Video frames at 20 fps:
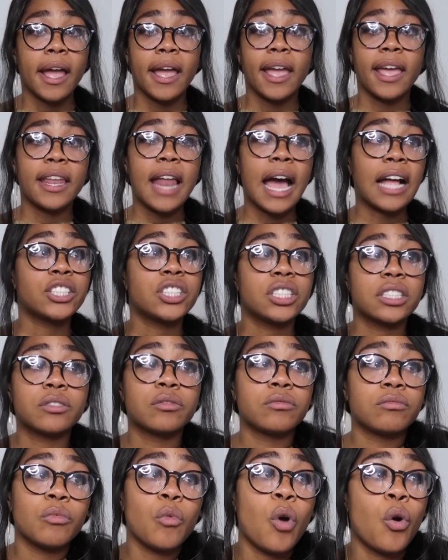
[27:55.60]
And I
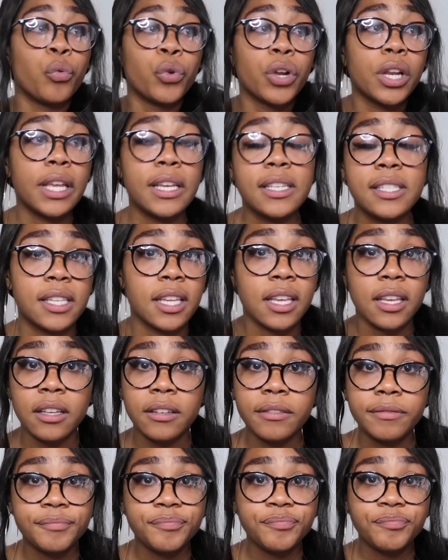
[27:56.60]
just released it.